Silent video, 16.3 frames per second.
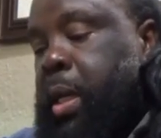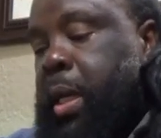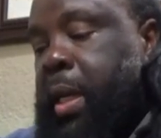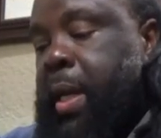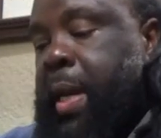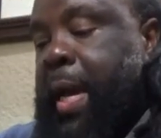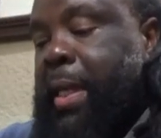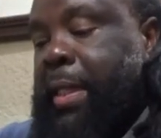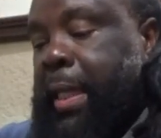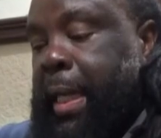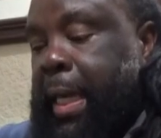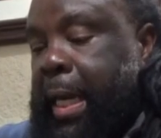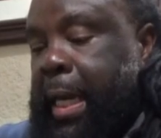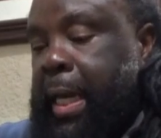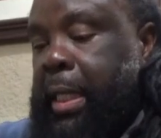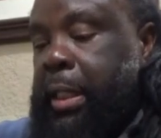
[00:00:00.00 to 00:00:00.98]
and after
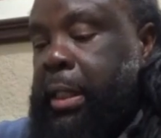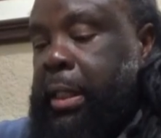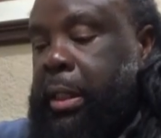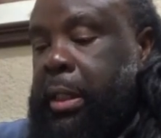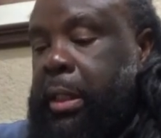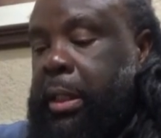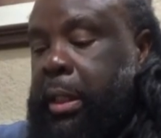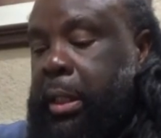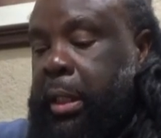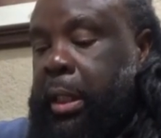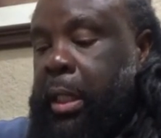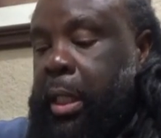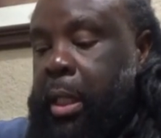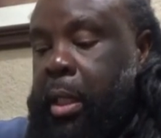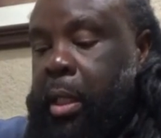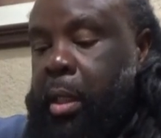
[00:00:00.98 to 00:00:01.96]
that,
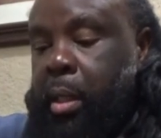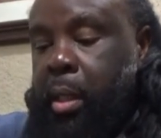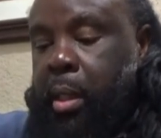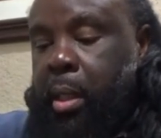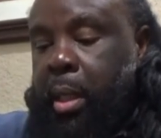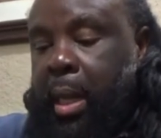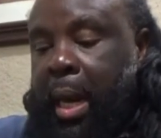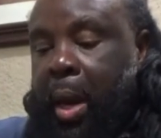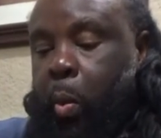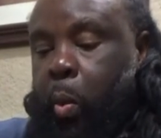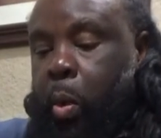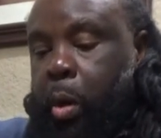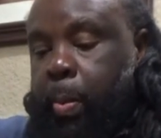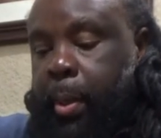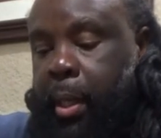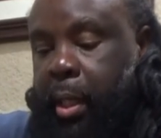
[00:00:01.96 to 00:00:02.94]
I
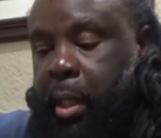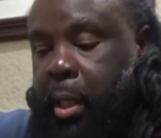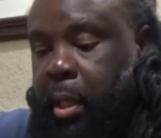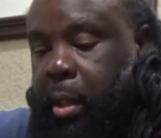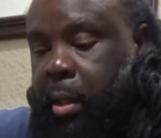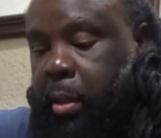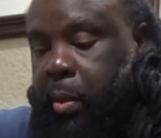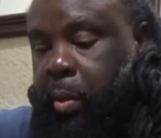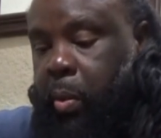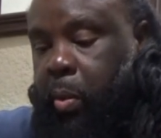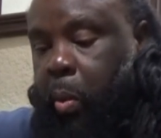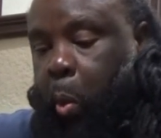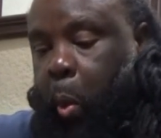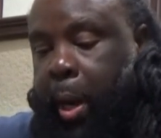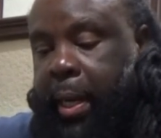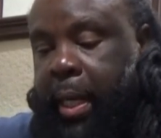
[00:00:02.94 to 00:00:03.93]
will be
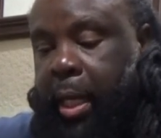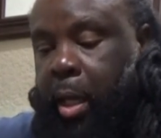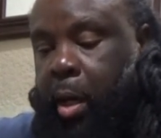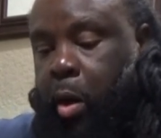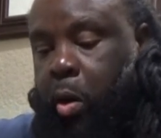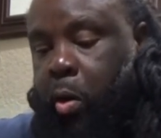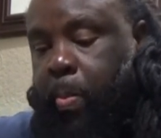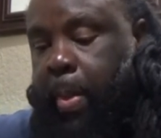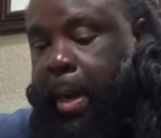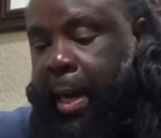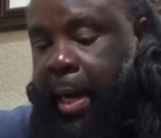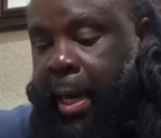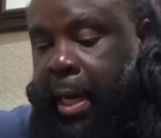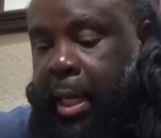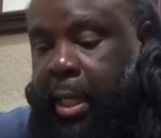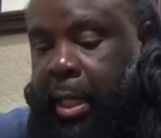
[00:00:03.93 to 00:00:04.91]
waiting on
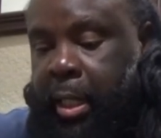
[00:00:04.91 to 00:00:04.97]
my